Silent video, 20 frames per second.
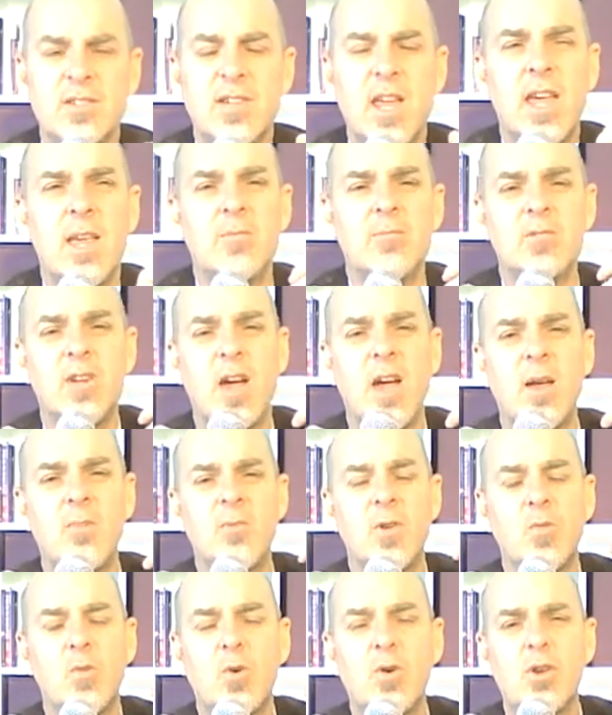The same
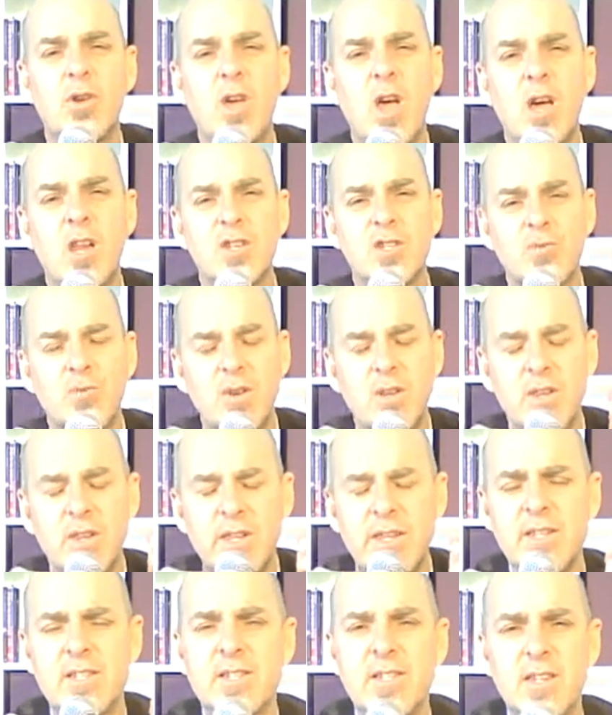time the Word of God is
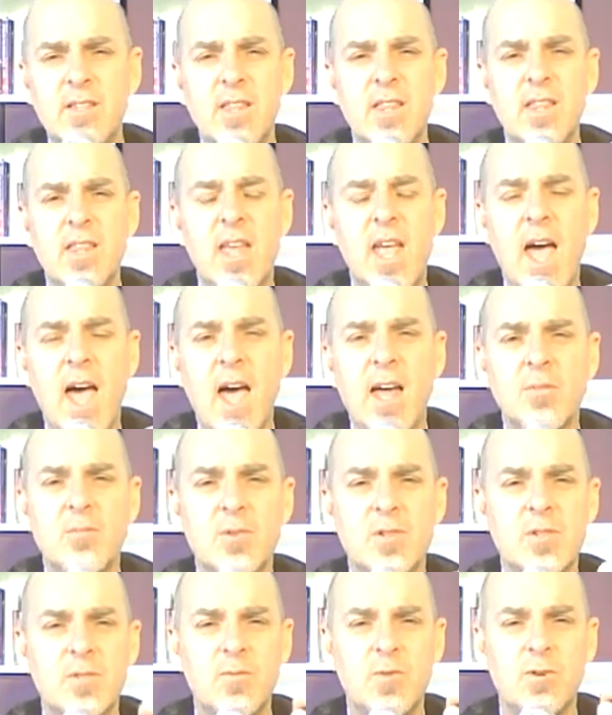released into the
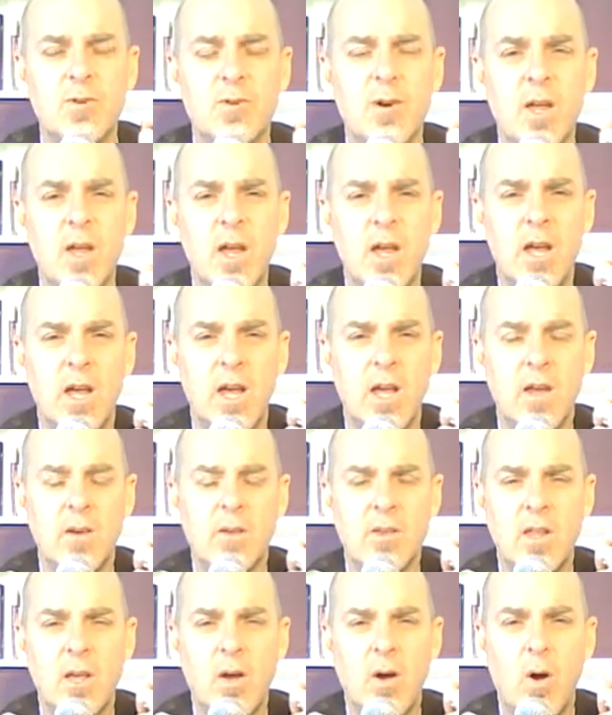atmosphere
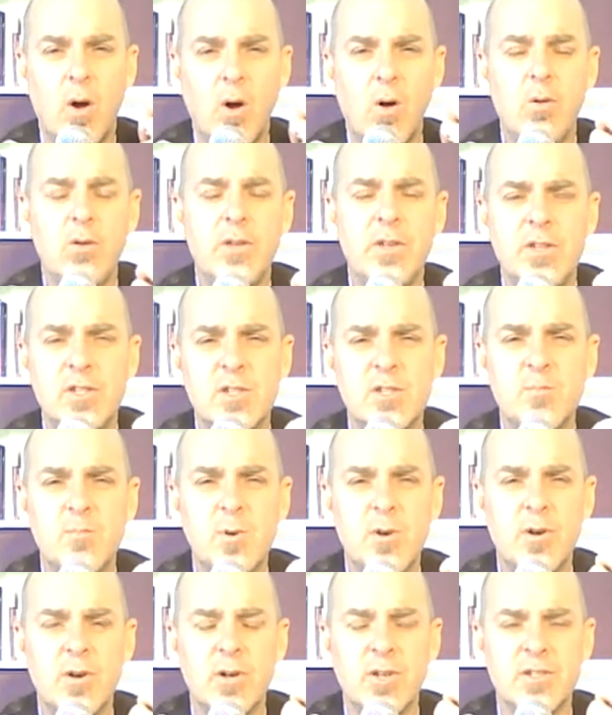and the Holy
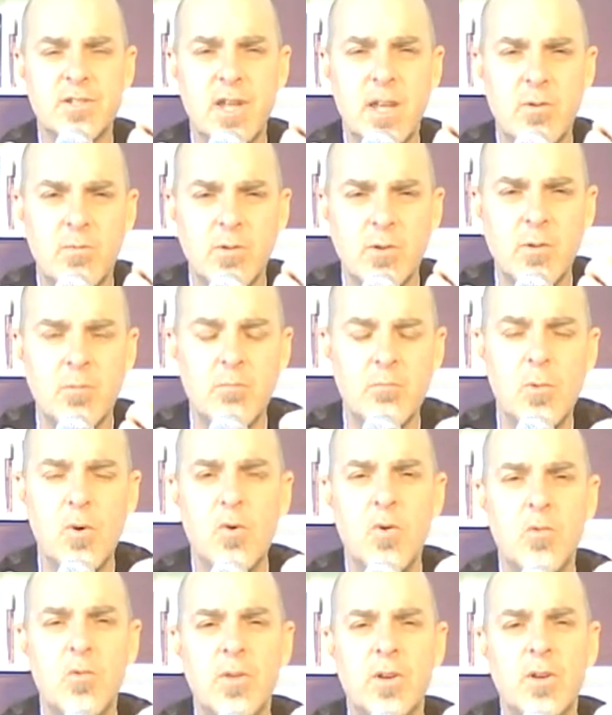Spirit is able to
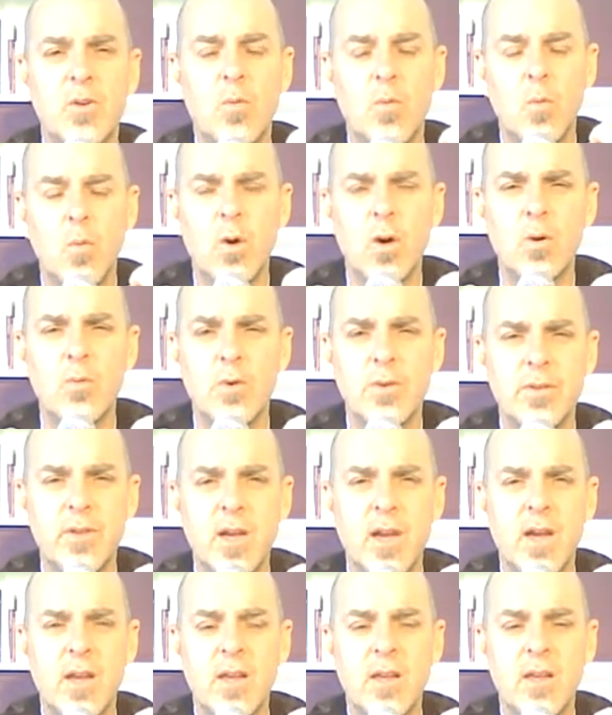move and to
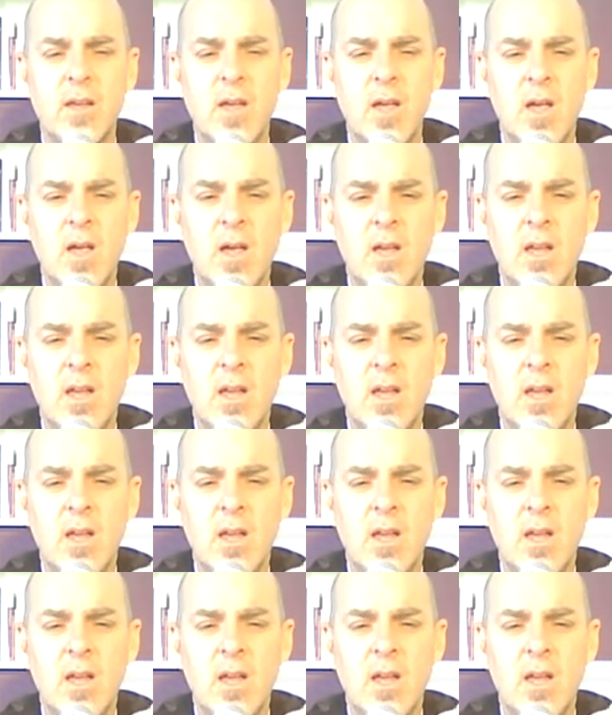work with that.